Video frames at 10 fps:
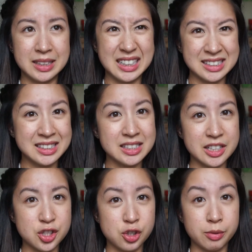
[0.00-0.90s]
a cyst
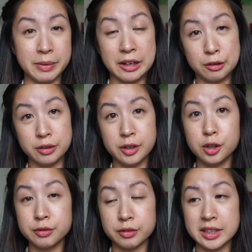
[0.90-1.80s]
issue in my
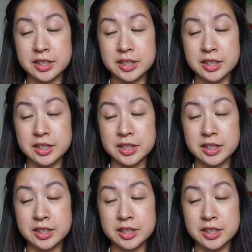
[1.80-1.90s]
ovaries.